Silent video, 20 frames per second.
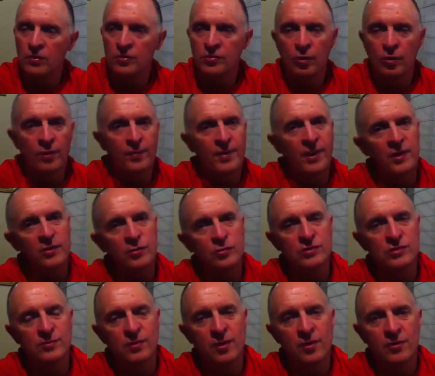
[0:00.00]
So what am I going to
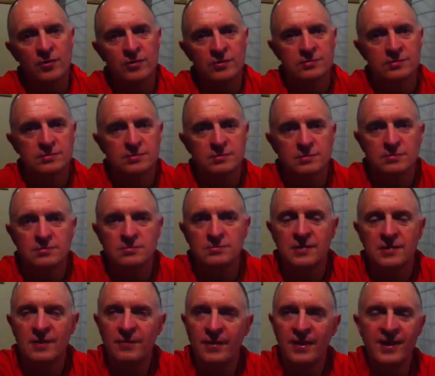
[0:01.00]
do tomorrow?
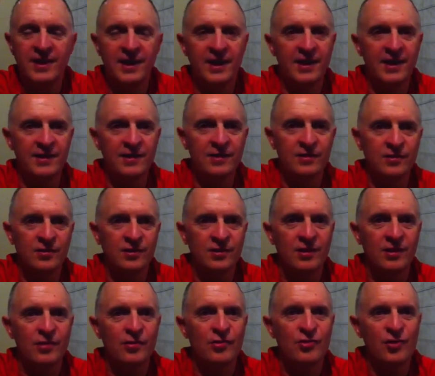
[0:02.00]
In my catered
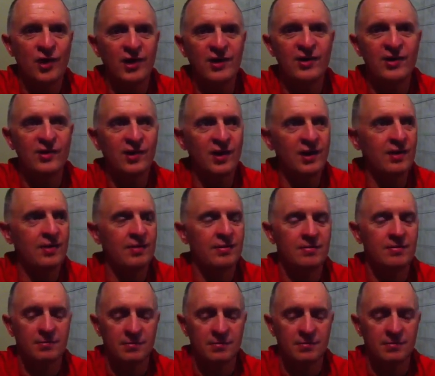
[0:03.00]
training day?